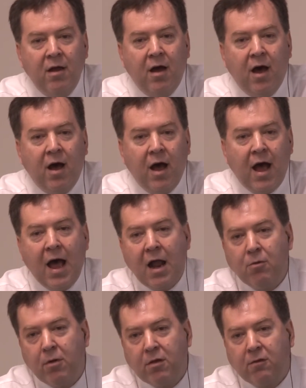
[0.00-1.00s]
a high
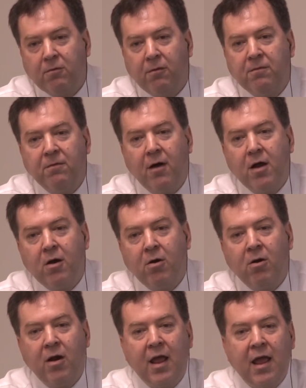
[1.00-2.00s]
risk for
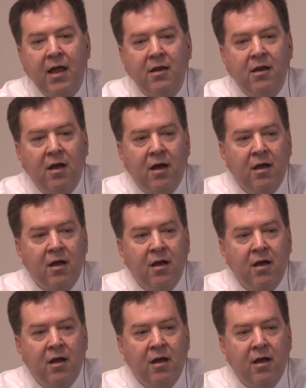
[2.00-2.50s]
fire and